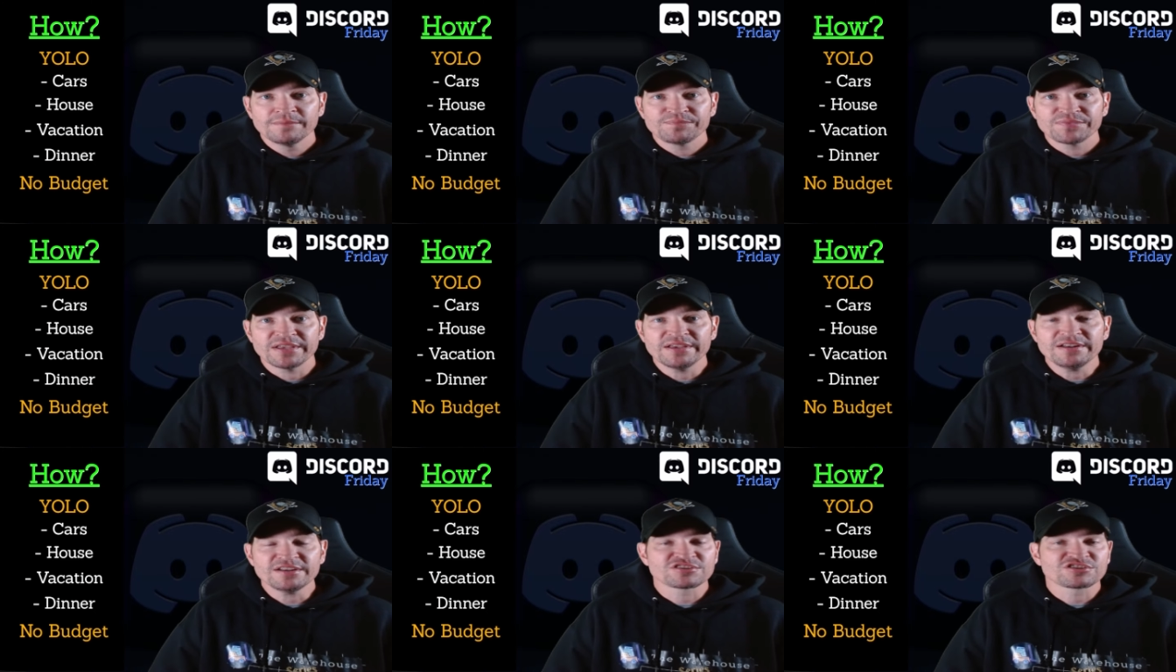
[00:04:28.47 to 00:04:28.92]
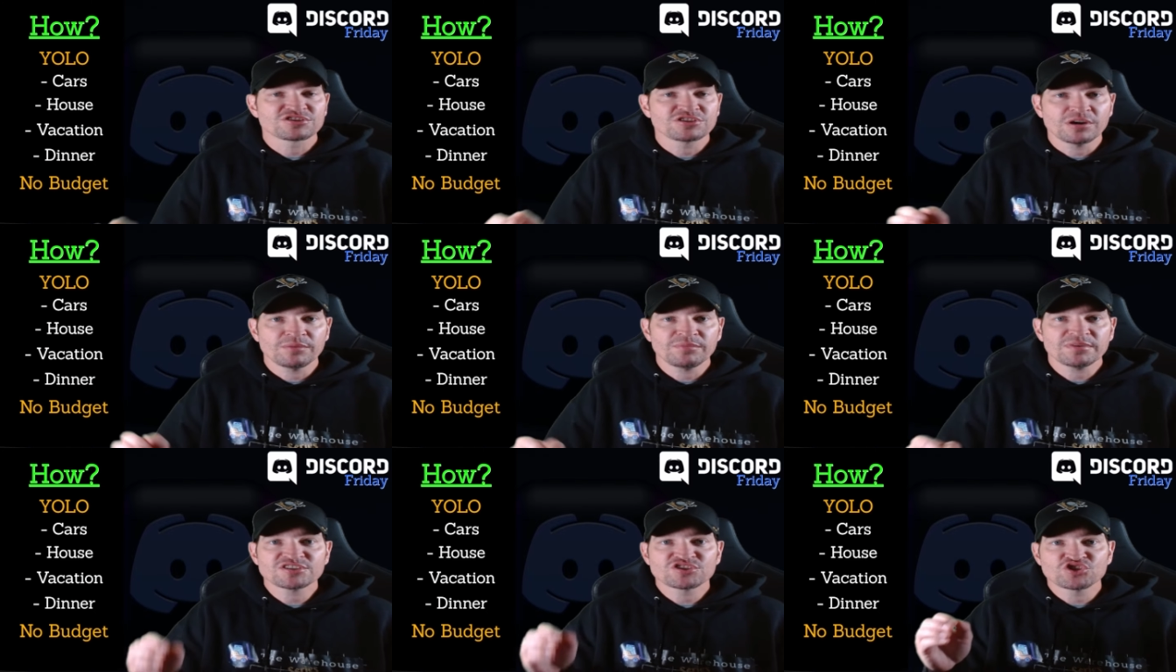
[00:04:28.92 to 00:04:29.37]
It is
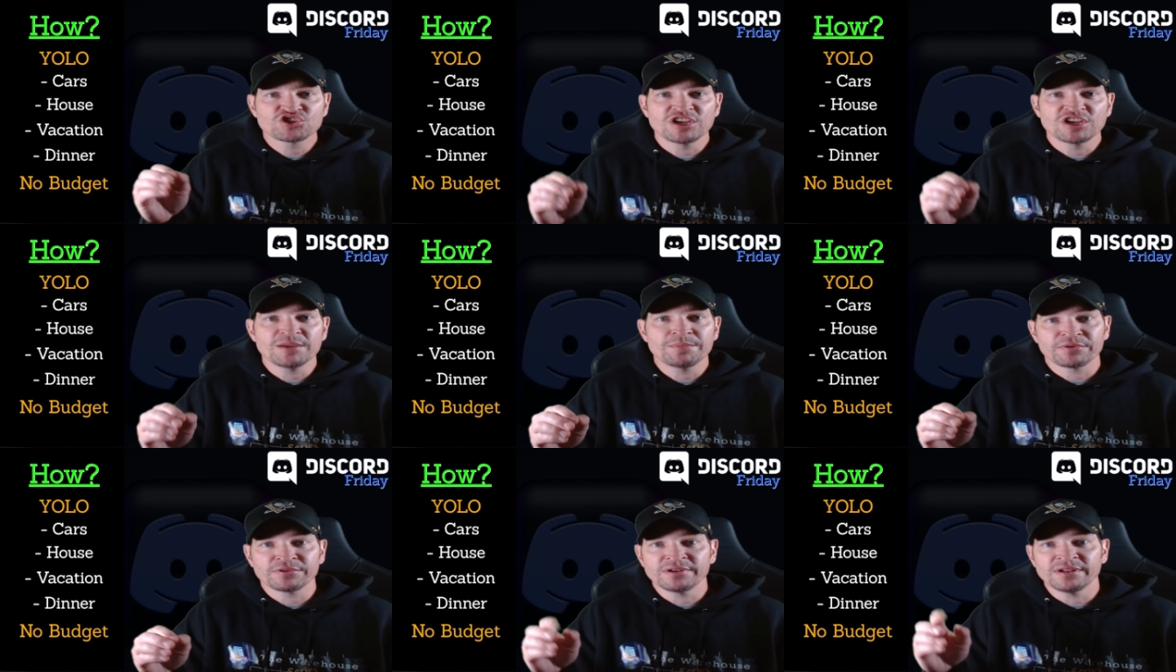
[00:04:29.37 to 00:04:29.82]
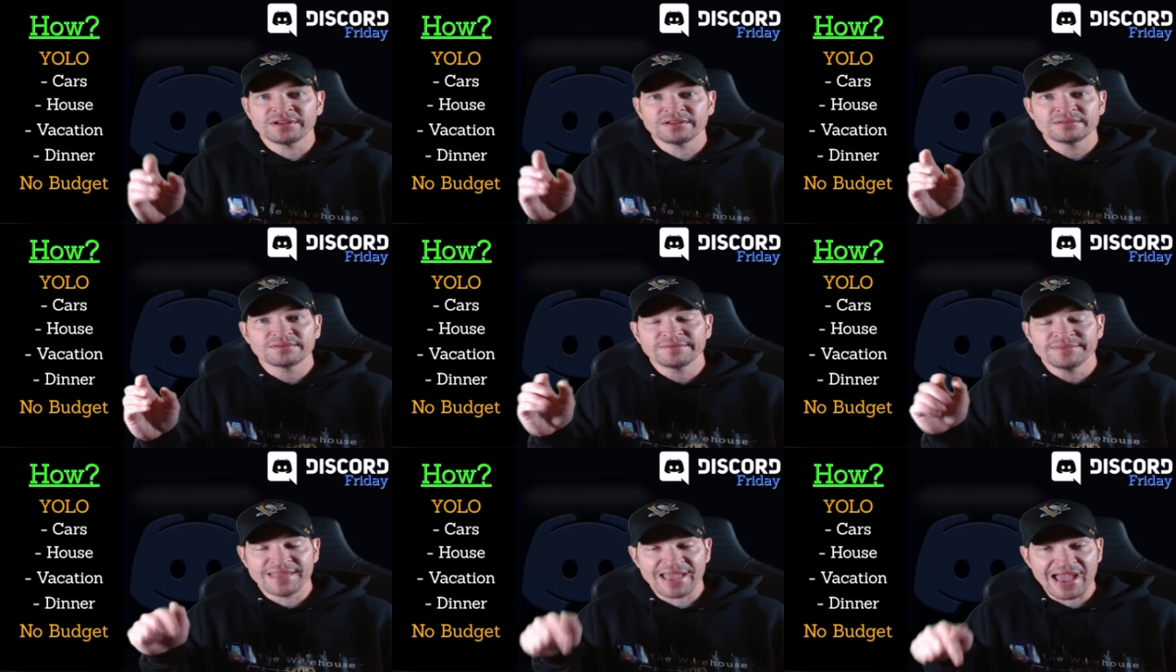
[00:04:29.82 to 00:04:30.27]
so much cheaper
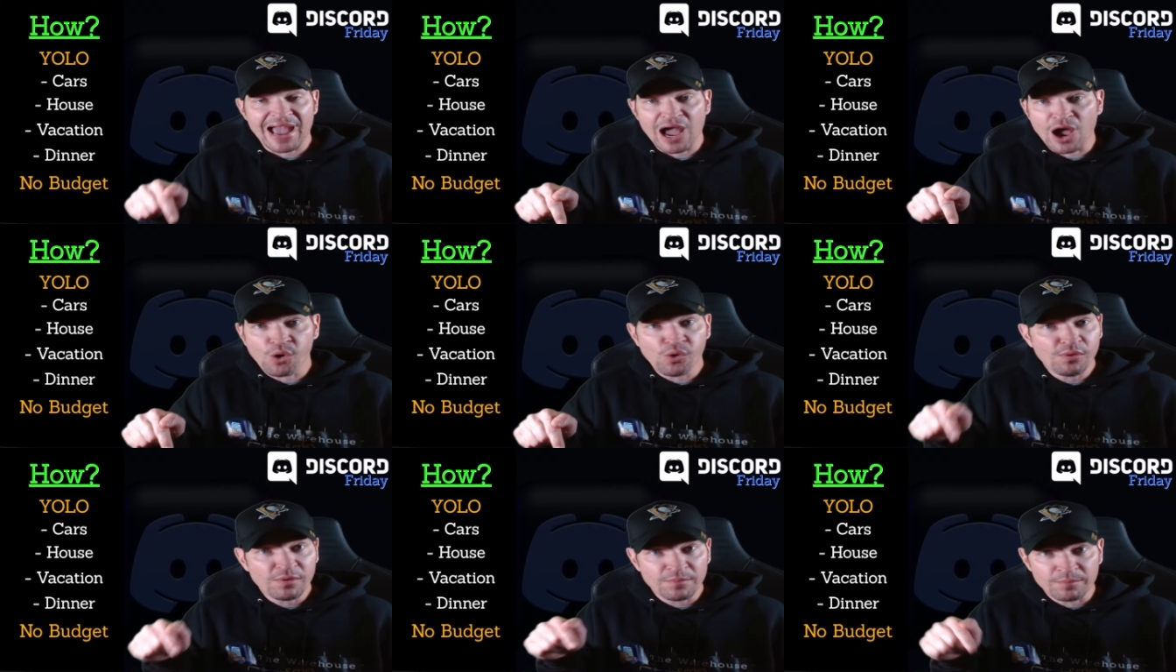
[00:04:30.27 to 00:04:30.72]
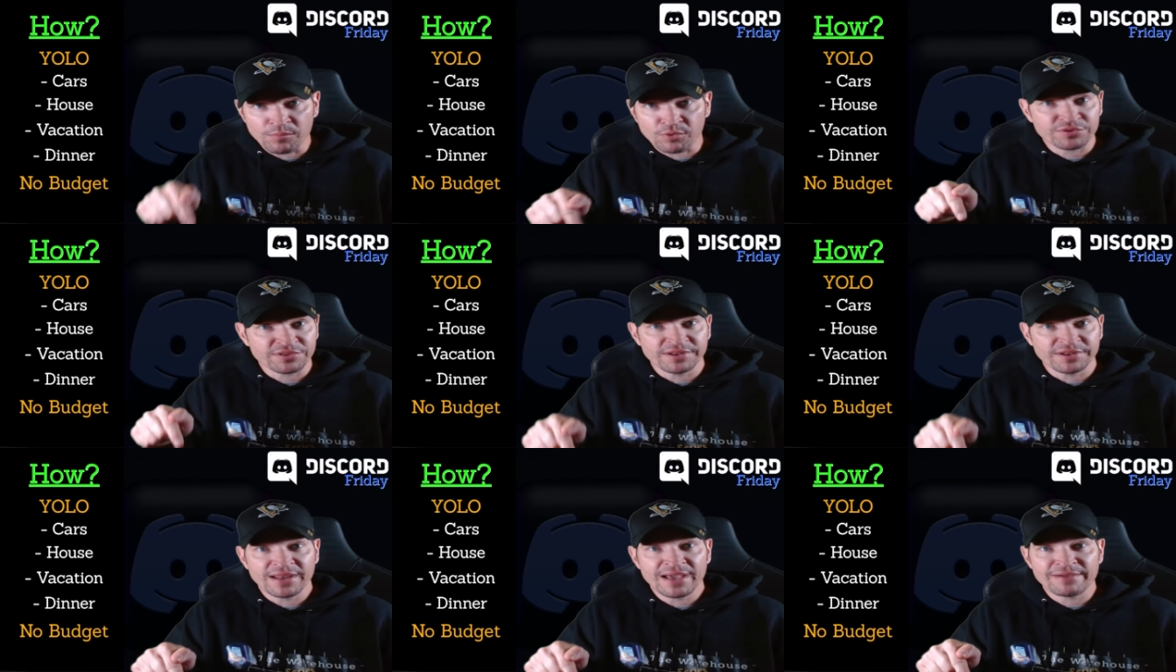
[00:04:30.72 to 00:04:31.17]
to now
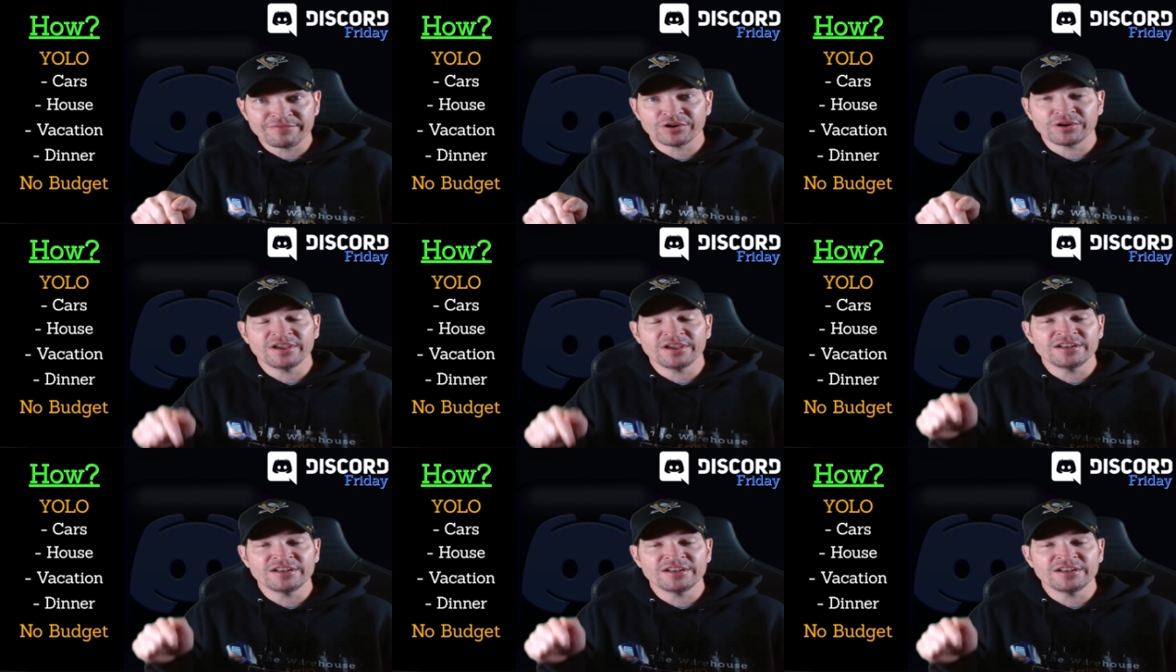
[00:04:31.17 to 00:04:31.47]
more than ever.